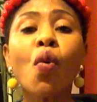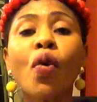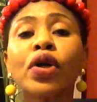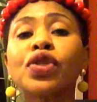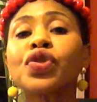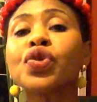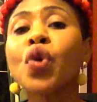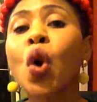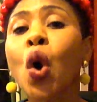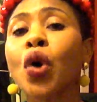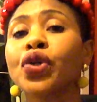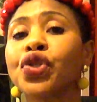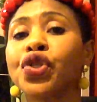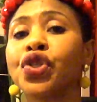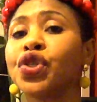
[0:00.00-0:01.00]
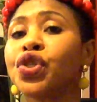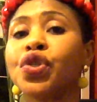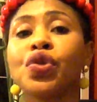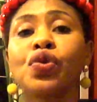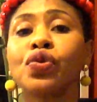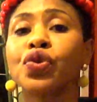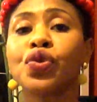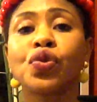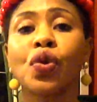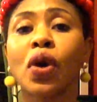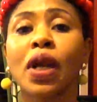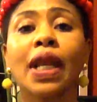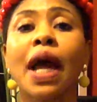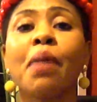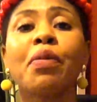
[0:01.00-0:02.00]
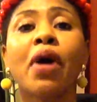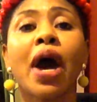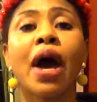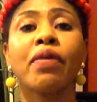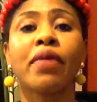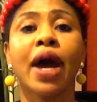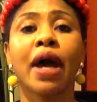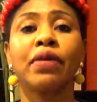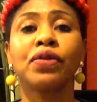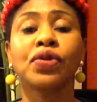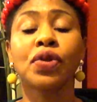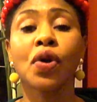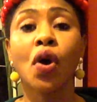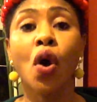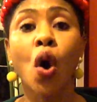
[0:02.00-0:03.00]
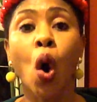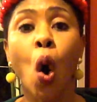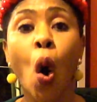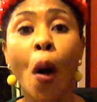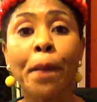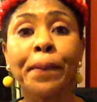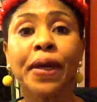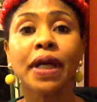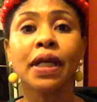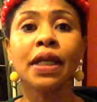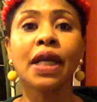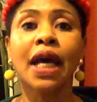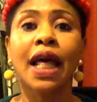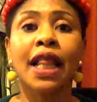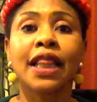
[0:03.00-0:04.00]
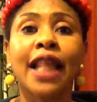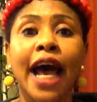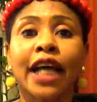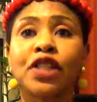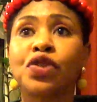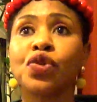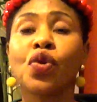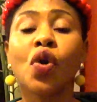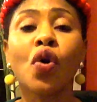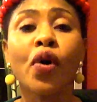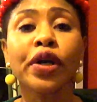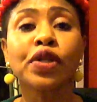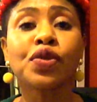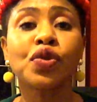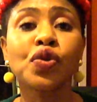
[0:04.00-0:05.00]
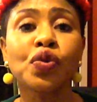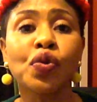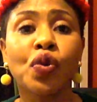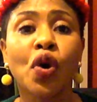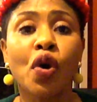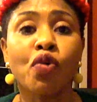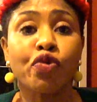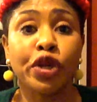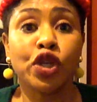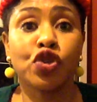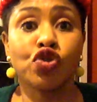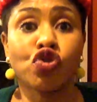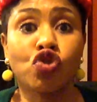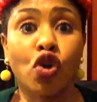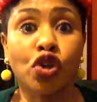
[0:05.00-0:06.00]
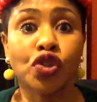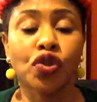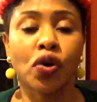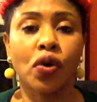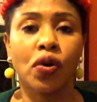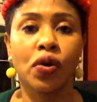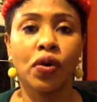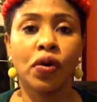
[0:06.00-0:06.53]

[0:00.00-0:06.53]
want to continue to clamor around, hoping that you're going to restructure.